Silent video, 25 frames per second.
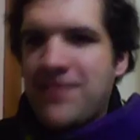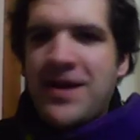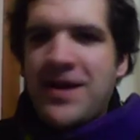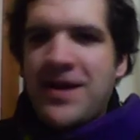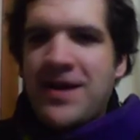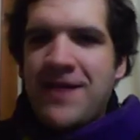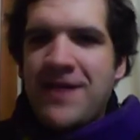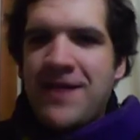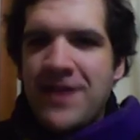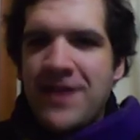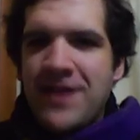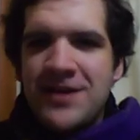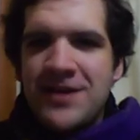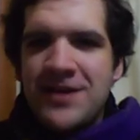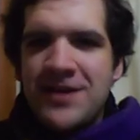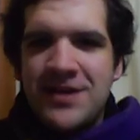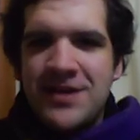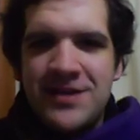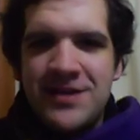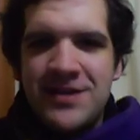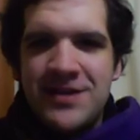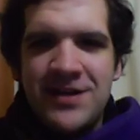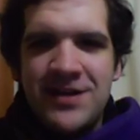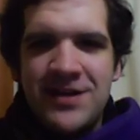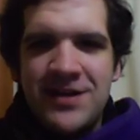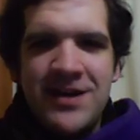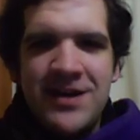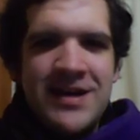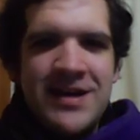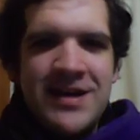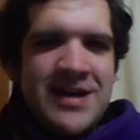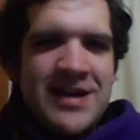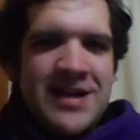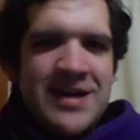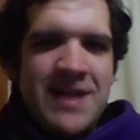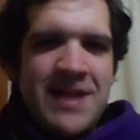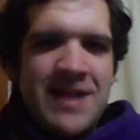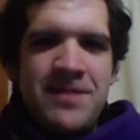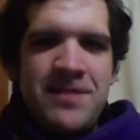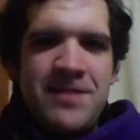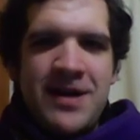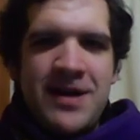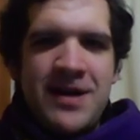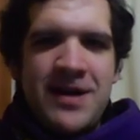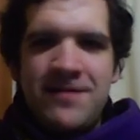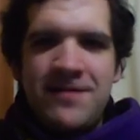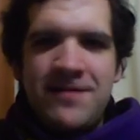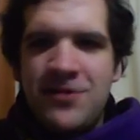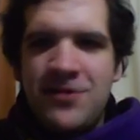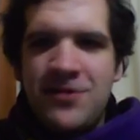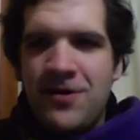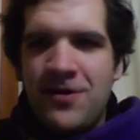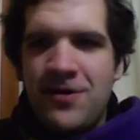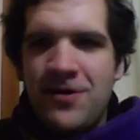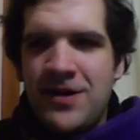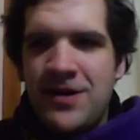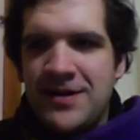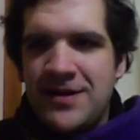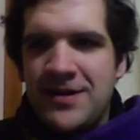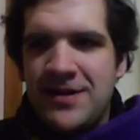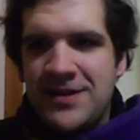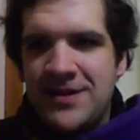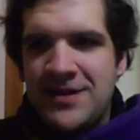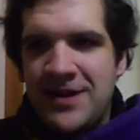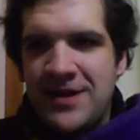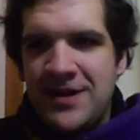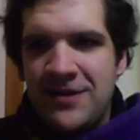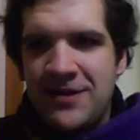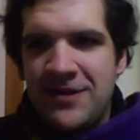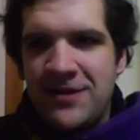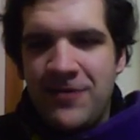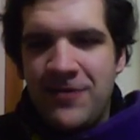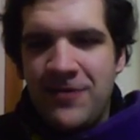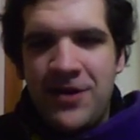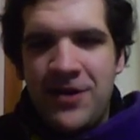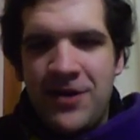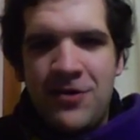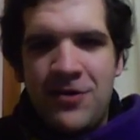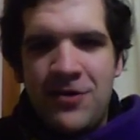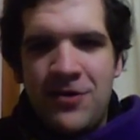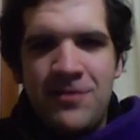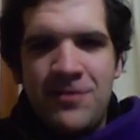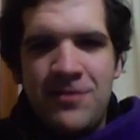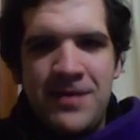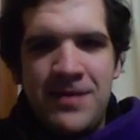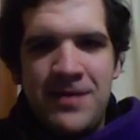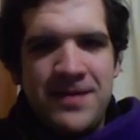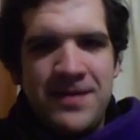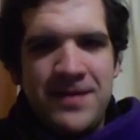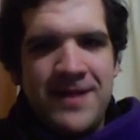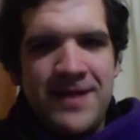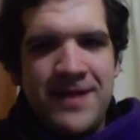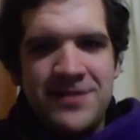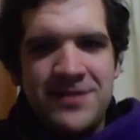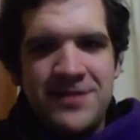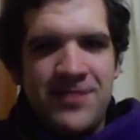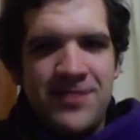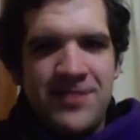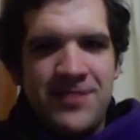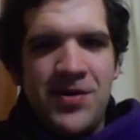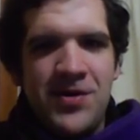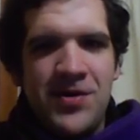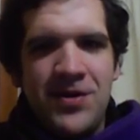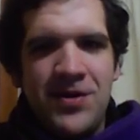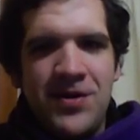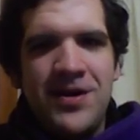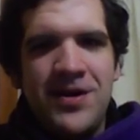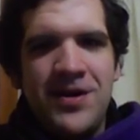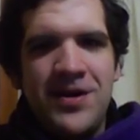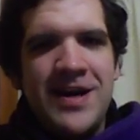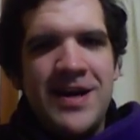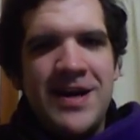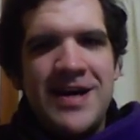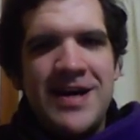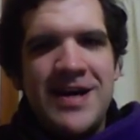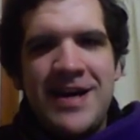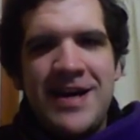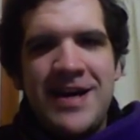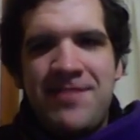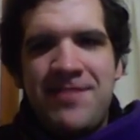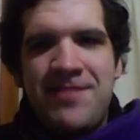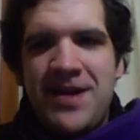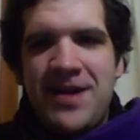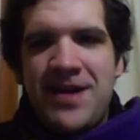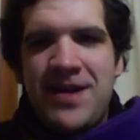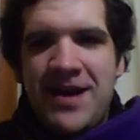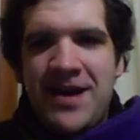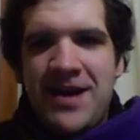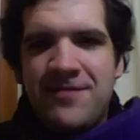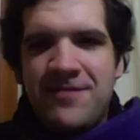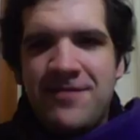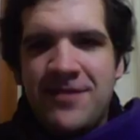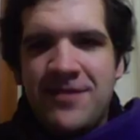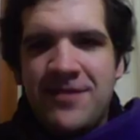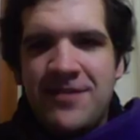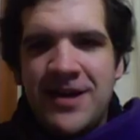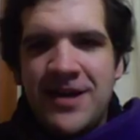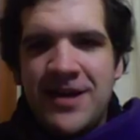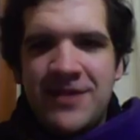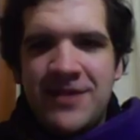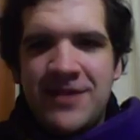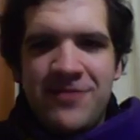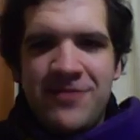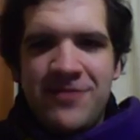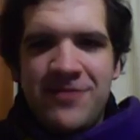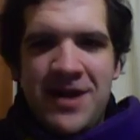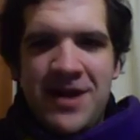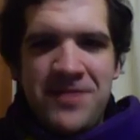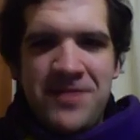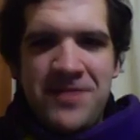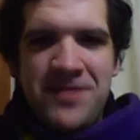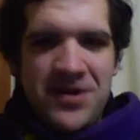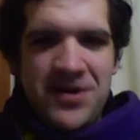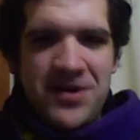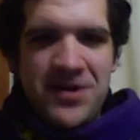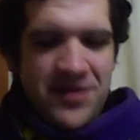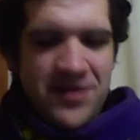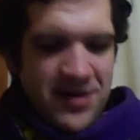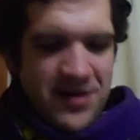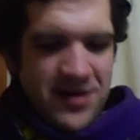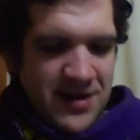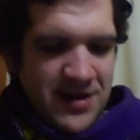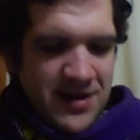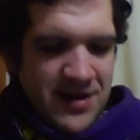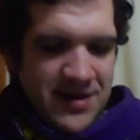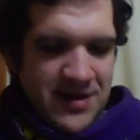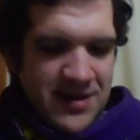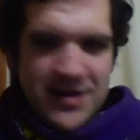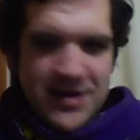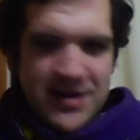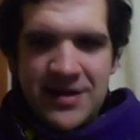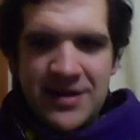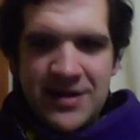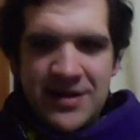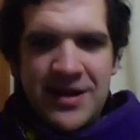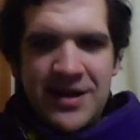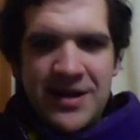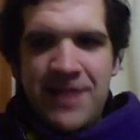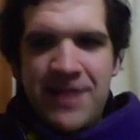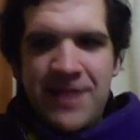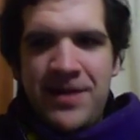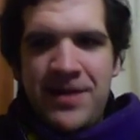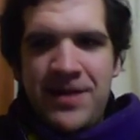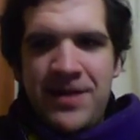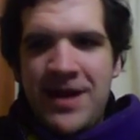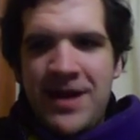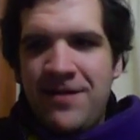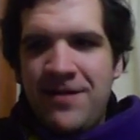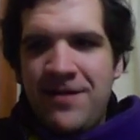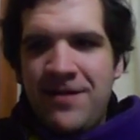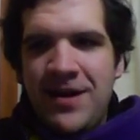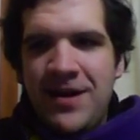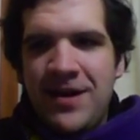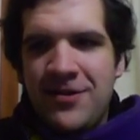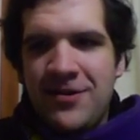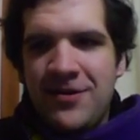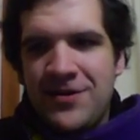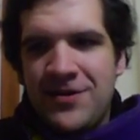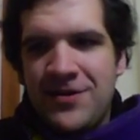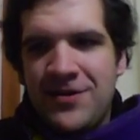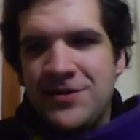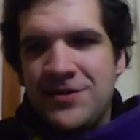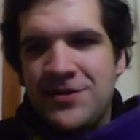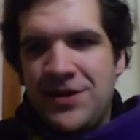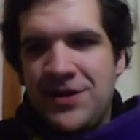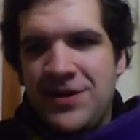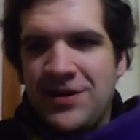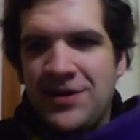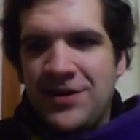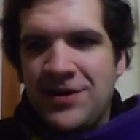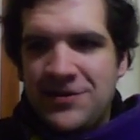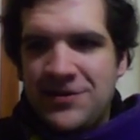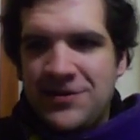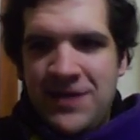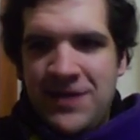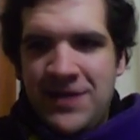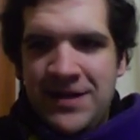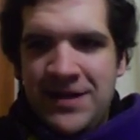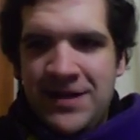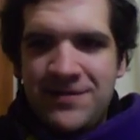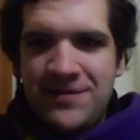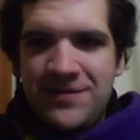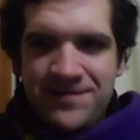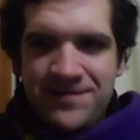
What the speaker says: to have HS here. Happy to have Toria listening on her way home. Happy to have Summer here. Happy to have Rob here. Happy to have any lurkers here as well.